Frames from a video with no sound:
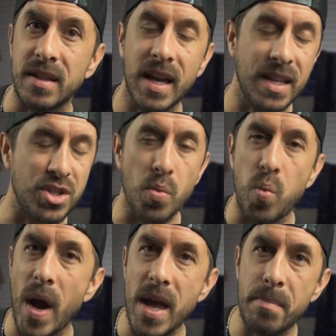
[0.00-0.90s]
That gets you
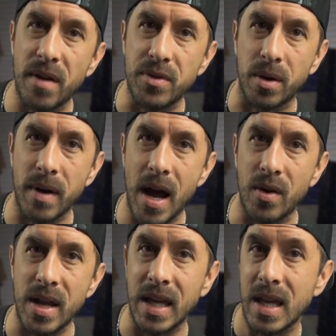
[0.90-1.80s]
way above the
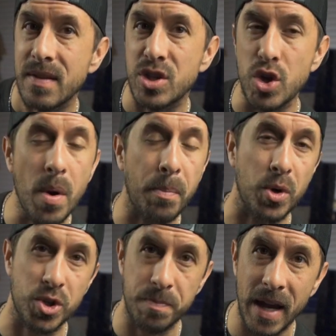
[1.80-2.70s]
crowd and gives you a
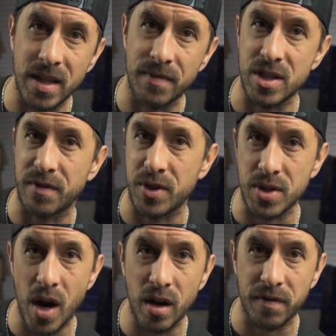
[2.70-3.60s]
perspective as a
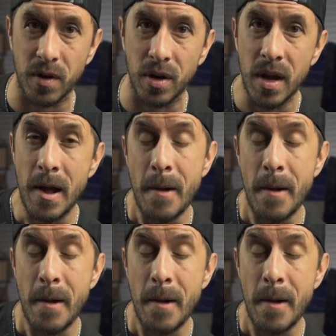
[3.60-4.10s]
photographer